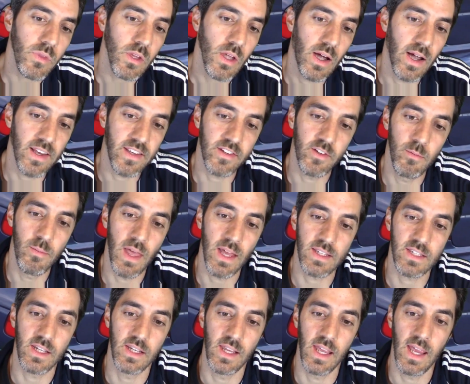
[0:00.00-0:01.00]
I assume
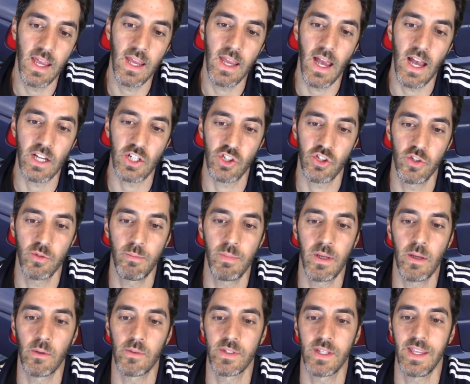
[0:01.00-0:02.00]
that today I should
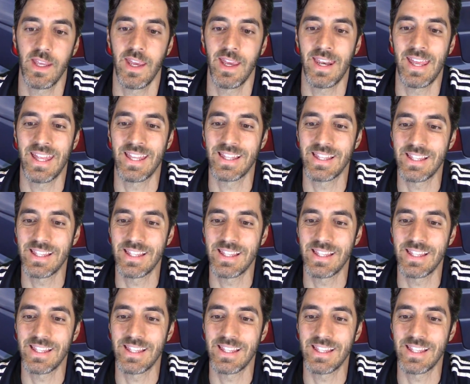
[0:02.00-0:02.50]
be able to get at